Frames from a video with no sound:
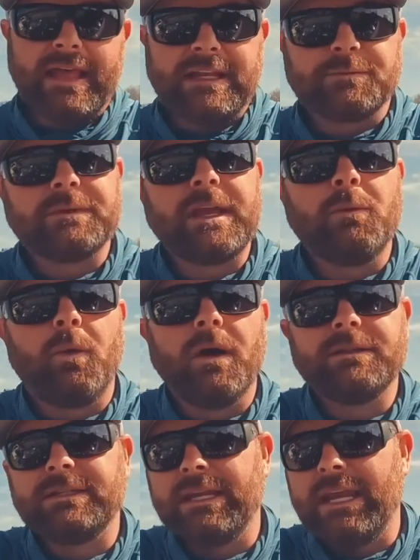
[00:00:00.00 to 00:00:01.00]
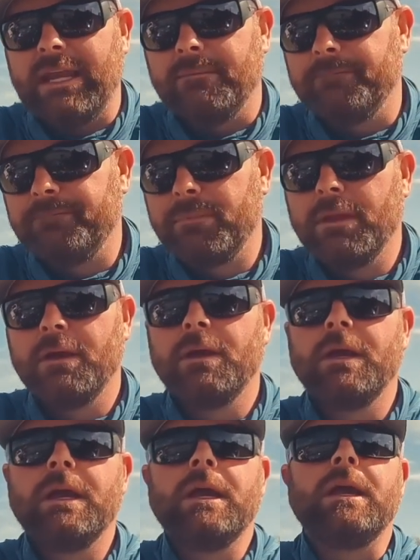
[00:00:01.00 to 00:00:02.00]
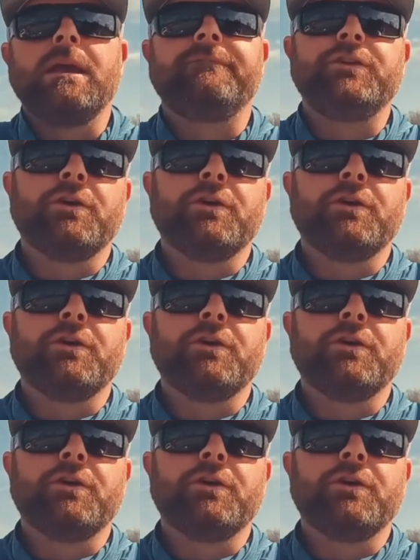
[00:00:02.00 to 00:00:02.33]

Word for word: and that's what they want to eat. If